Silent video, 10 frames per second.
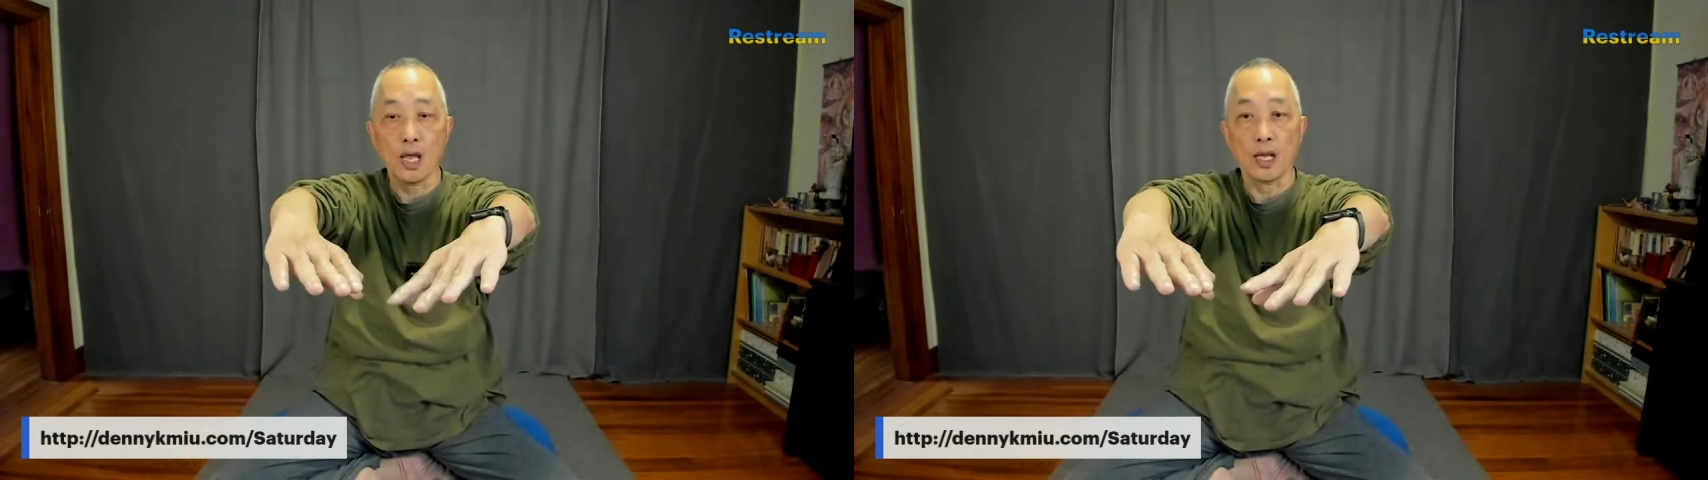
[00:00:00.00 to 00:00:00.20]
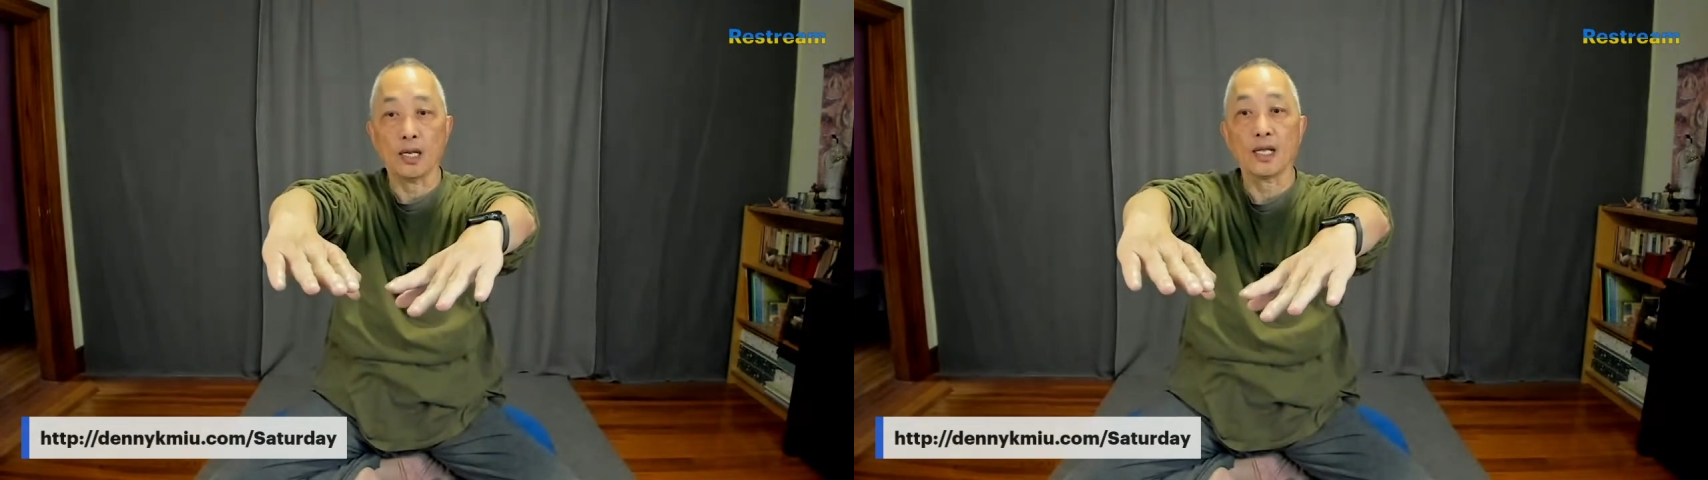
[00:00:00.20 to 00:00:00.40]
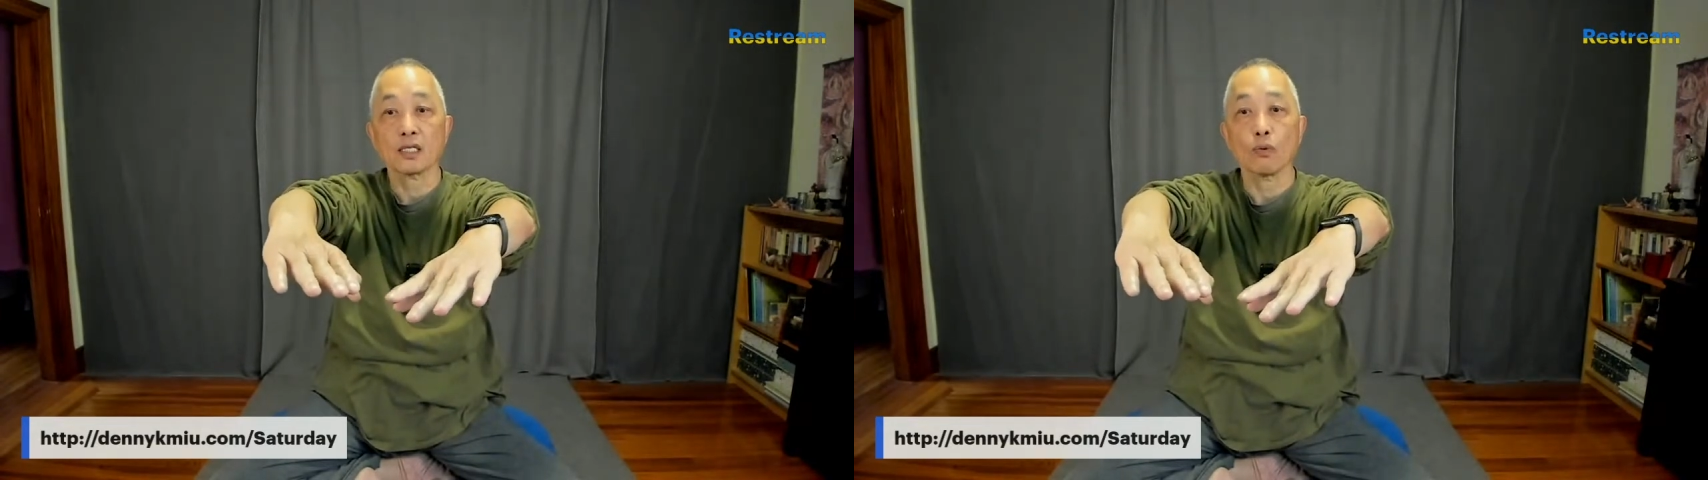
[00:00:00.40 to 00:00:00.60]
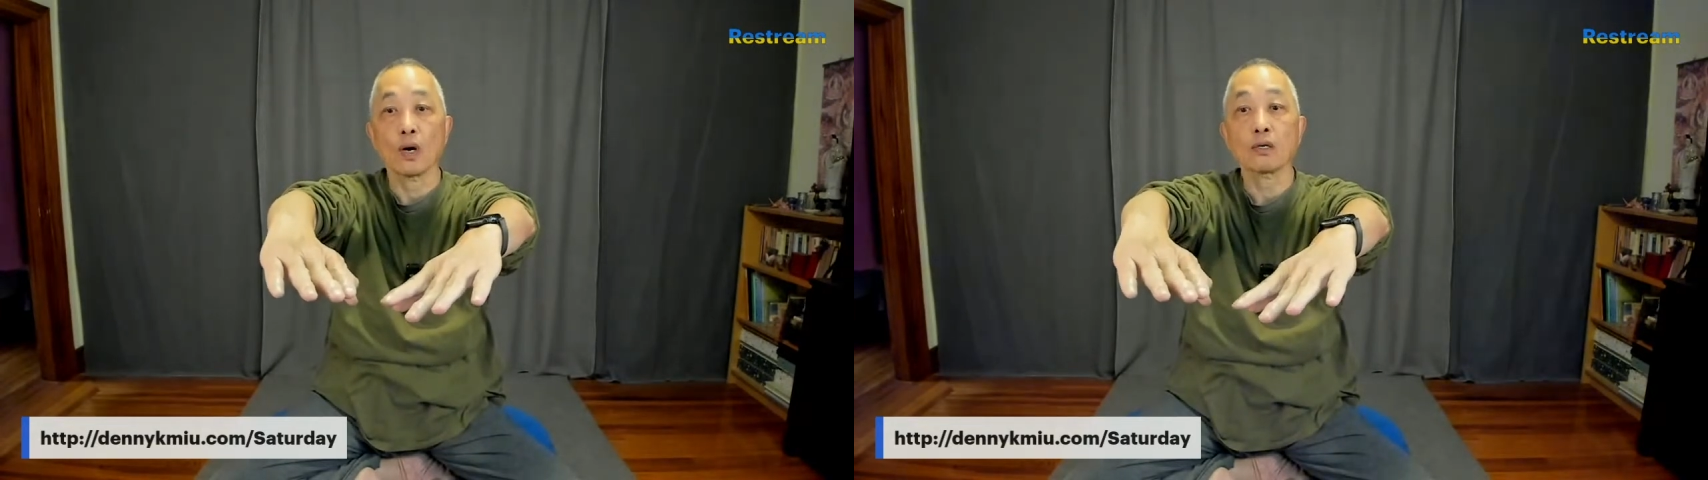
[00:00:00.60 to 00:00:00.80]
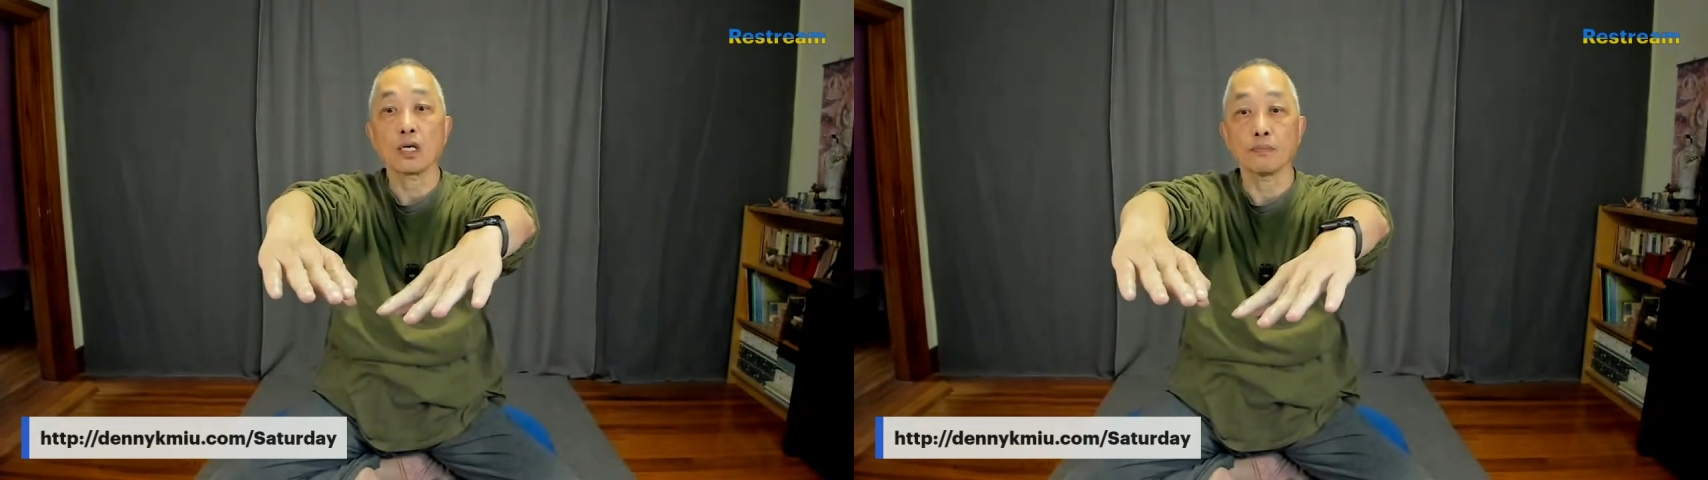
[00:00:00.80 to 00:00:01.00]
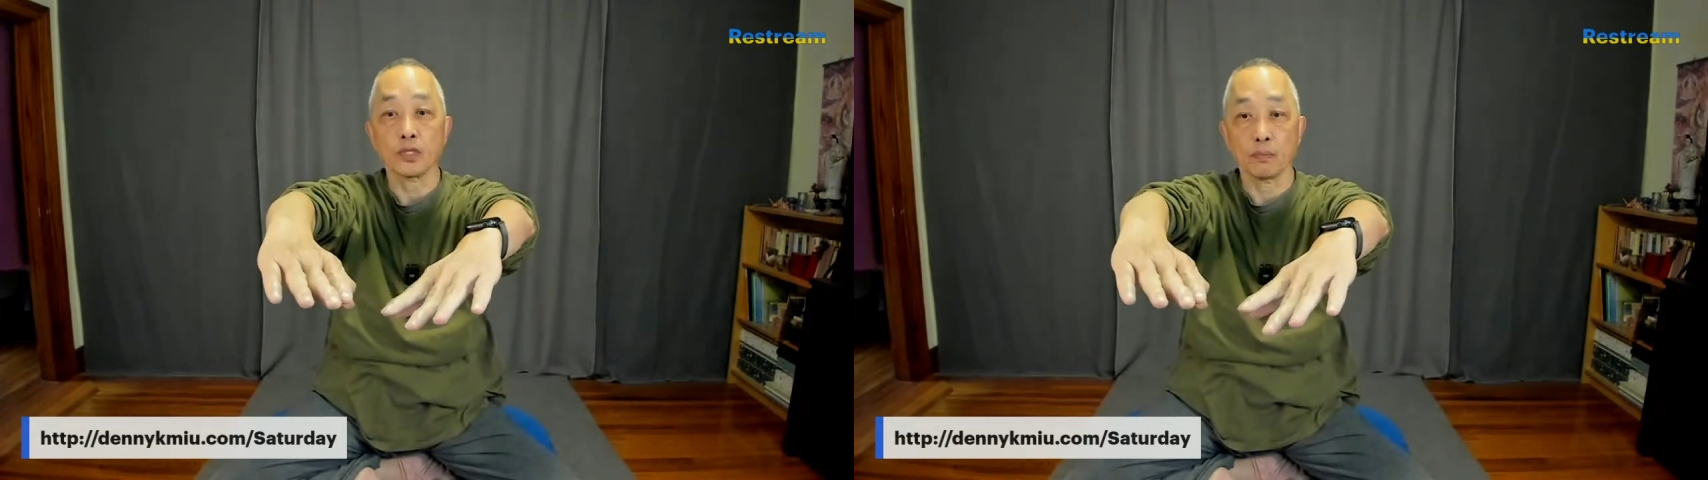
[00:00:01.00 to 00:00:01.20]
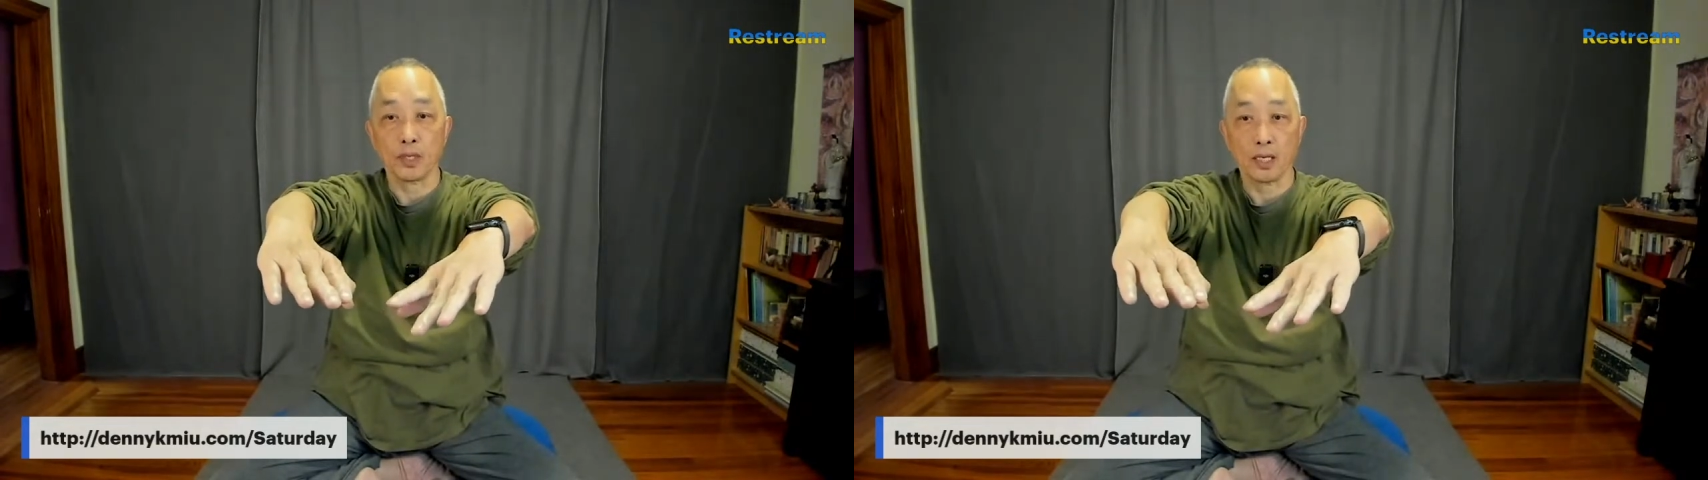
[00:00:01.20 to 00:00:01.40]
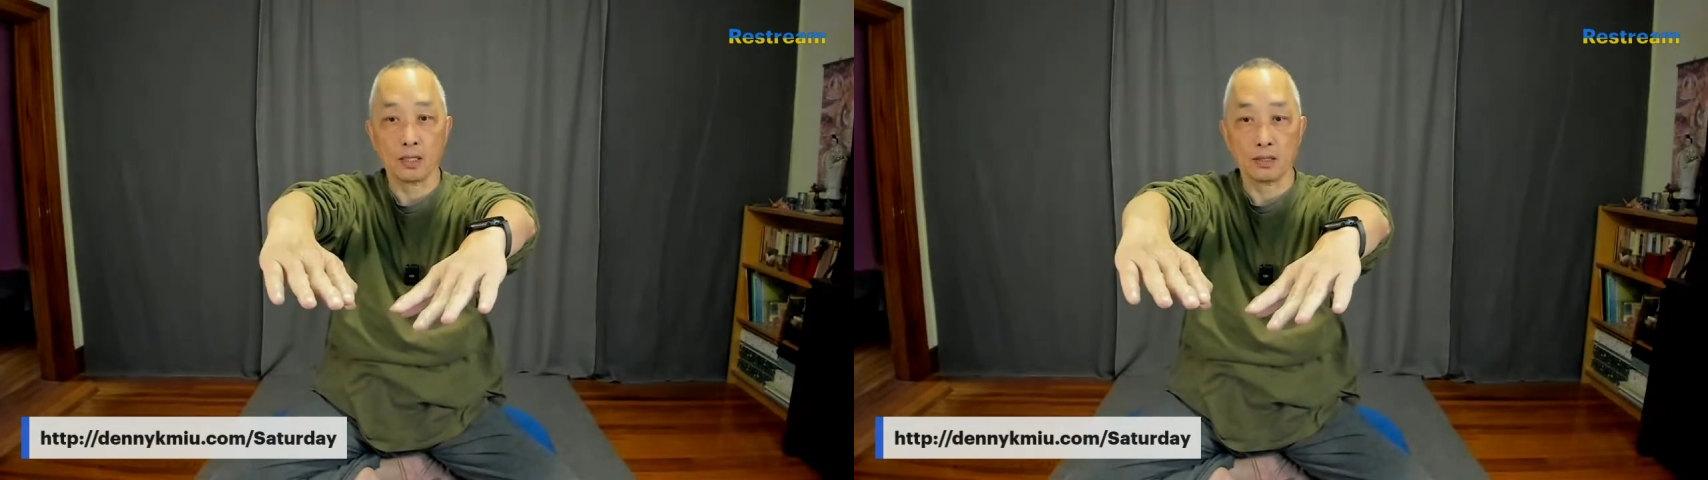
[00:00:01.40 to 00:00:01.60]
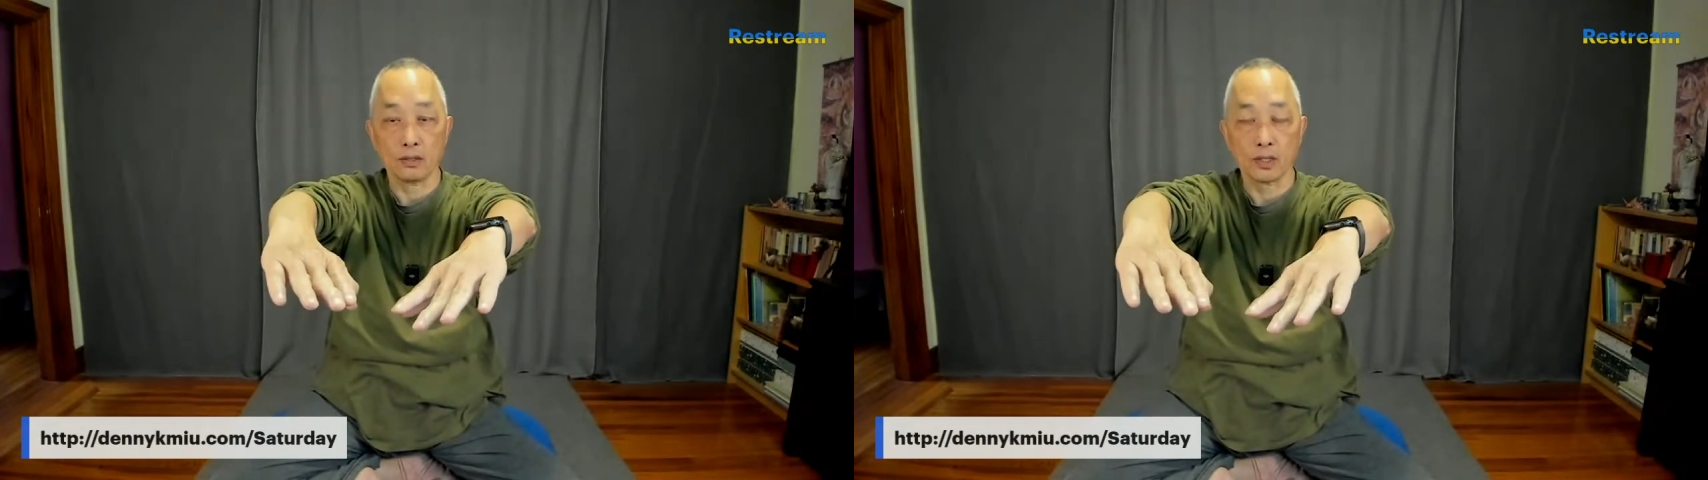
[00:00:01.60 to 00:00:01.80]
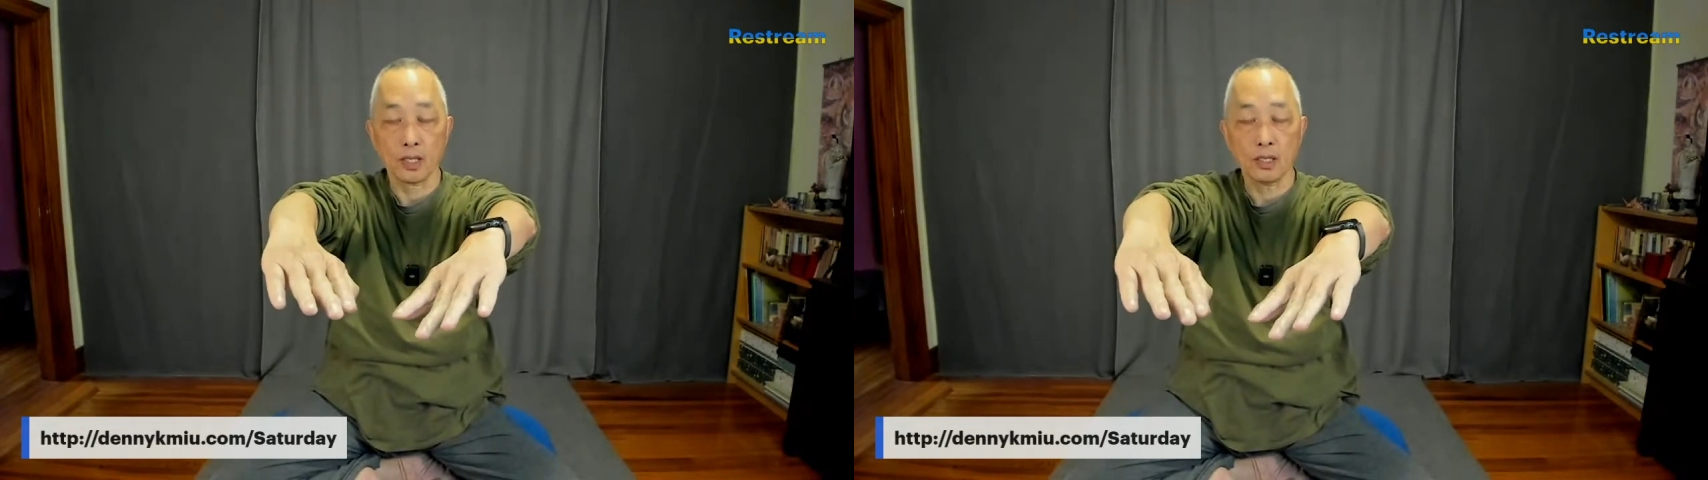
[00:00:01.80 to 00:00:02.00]
and let's welcome the pain,
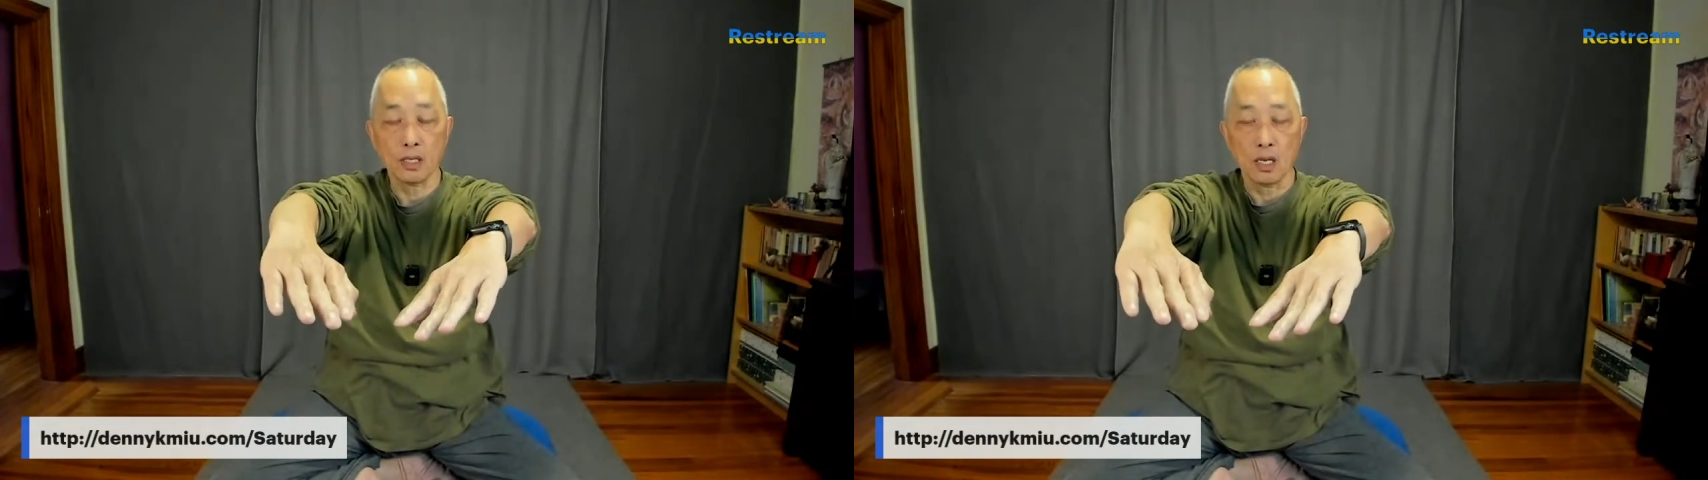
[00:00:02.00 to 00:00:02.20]
okay?